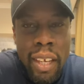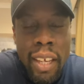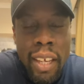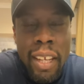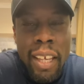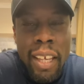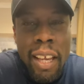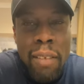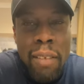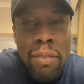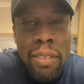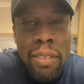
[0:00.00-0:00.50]
And
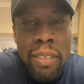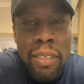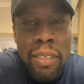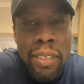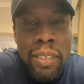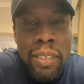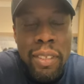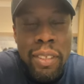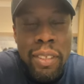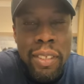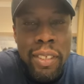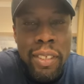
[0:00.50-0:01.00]
I came to the
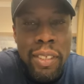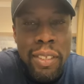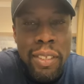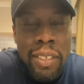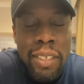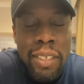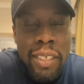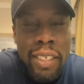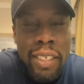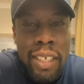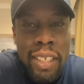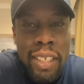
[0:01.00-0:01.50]

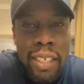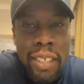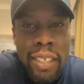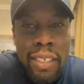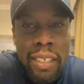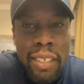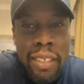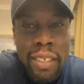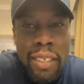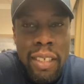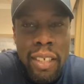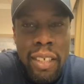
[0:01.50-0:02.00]
conclusion that
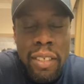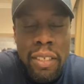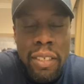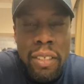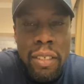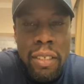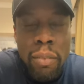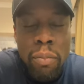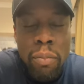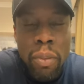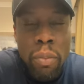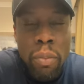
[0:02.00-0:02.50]
is this
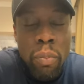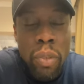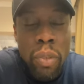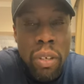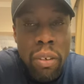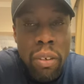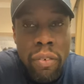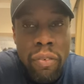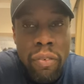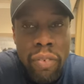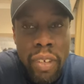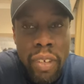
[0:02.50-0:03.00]
that when we
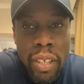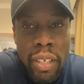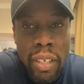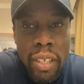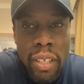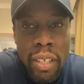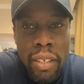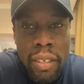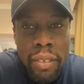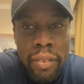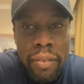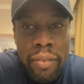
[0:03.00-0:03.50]
are
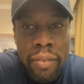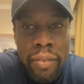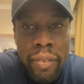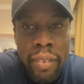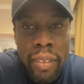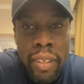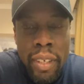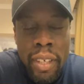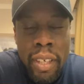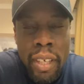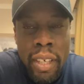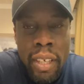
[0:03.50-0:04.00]
offended,
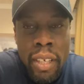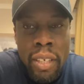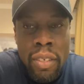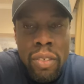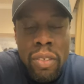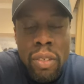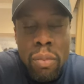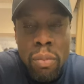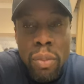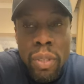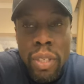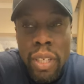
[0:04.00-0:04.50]

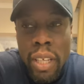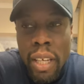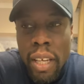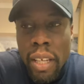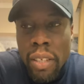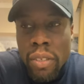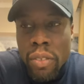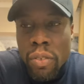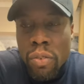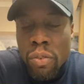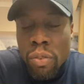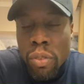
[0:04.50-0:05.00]
someone
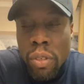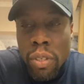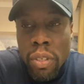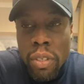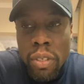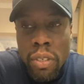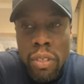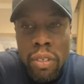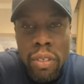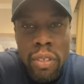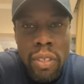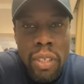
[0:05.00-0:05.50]
has
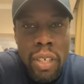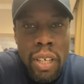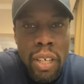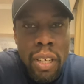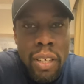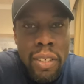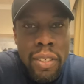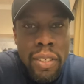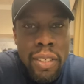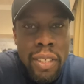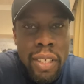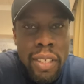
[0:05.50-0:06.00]
trodden on
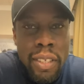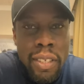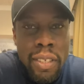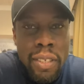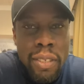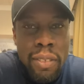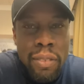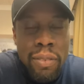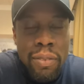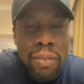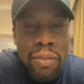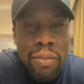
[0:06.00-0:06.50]
our
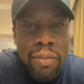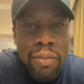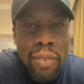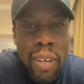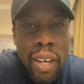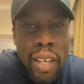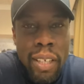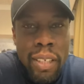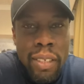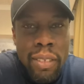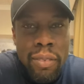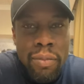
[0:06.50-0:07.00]
sense of
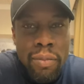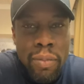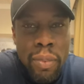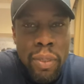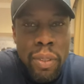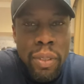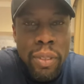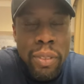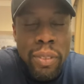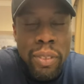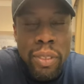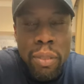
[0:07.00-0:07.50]
right and
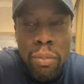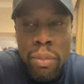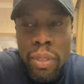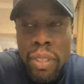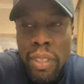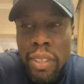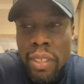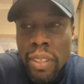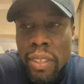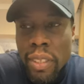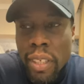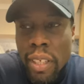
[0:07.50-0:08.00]
wrong, someone
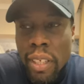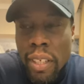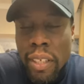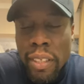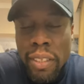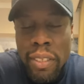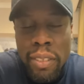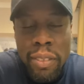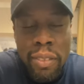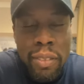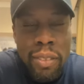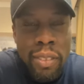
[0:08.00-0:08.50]
has done
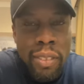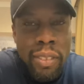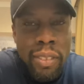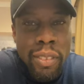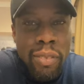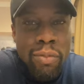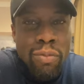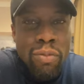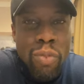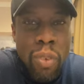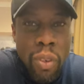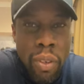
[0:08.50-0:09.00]
us
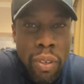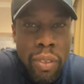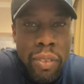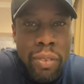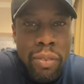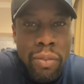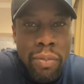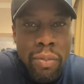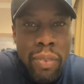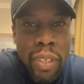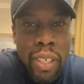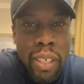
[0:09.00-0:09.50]
wrong.
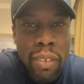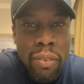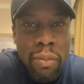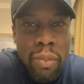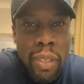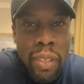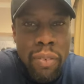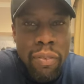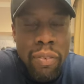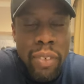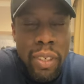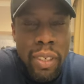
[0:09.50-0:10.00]
We,
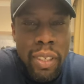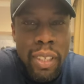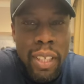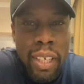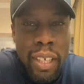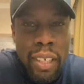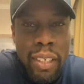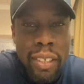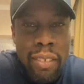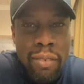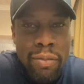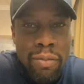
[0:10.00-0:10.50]
we feel
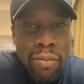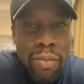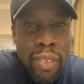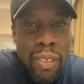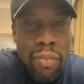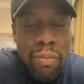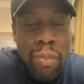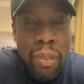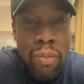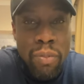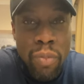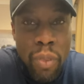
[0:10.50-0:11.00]
like
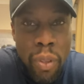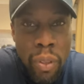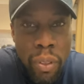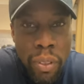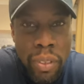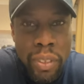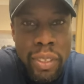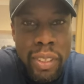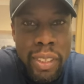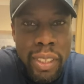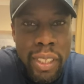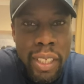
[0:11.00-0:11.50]
we've been
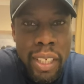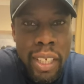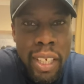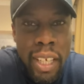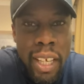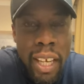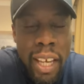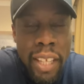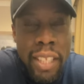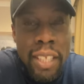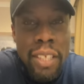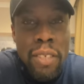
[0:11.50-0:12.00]
wronged.
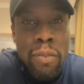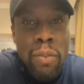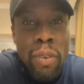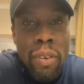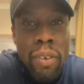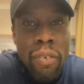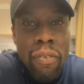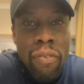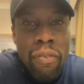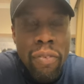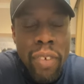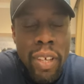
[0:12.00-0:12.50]
And this is where
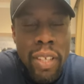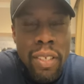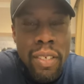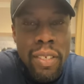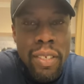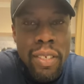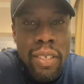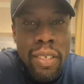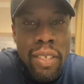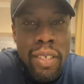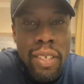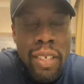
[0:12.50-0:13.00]

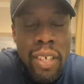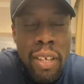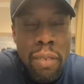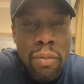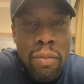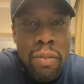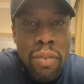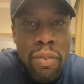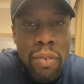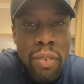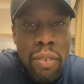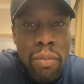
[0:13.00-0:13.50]
offense
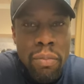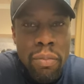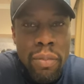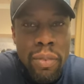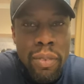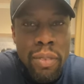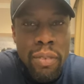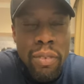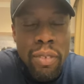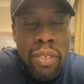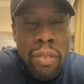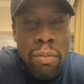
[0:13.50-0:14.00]
comes from
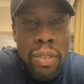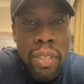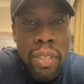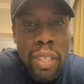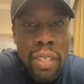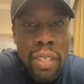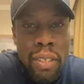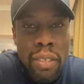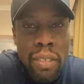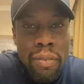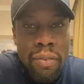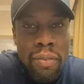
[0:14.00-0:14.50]
some
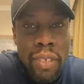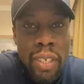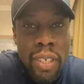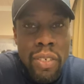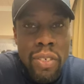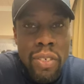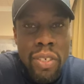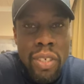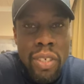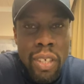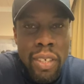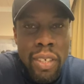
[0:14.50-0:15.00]
sense of
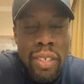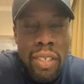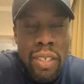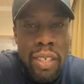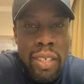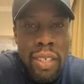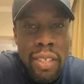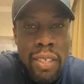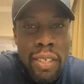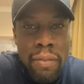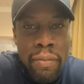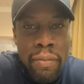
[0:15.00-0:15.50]

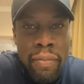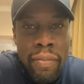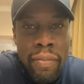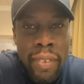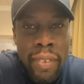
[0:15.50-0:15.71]
injustice.